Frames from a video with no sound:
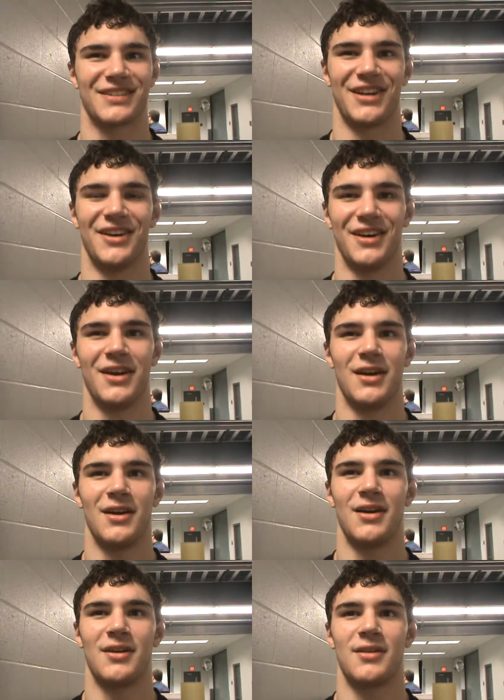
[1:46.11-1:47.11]
So. Are you
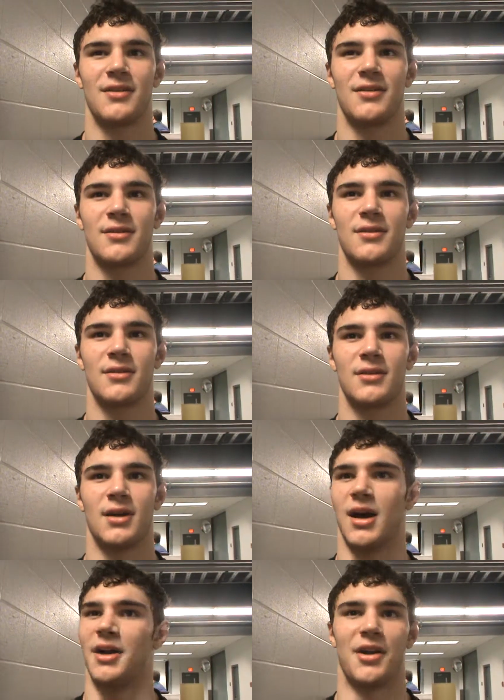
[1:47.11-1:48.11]
got anything else for me?
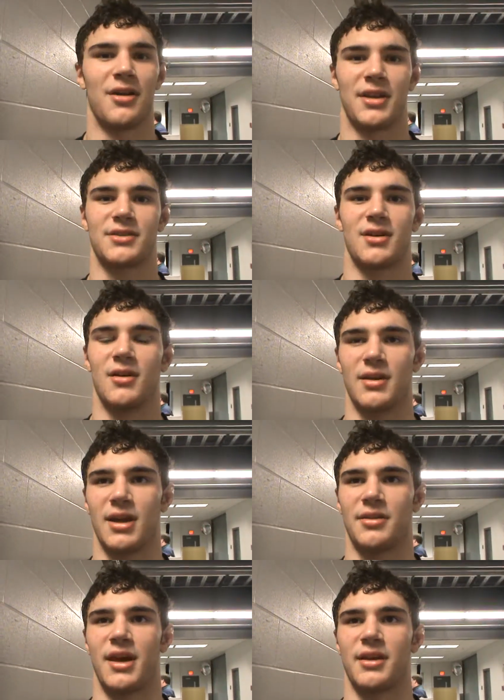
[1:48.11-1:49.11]
Uh, no, that's all.
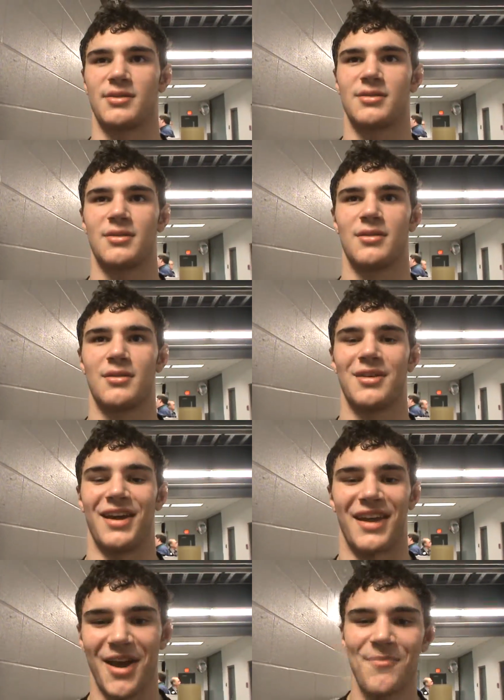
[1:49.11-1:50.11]
Yeah. Awards, go get it. All
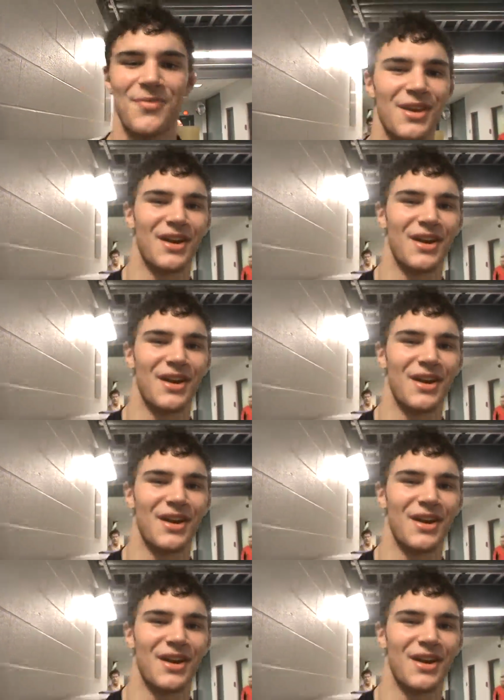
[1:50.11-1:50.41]
right. Yep.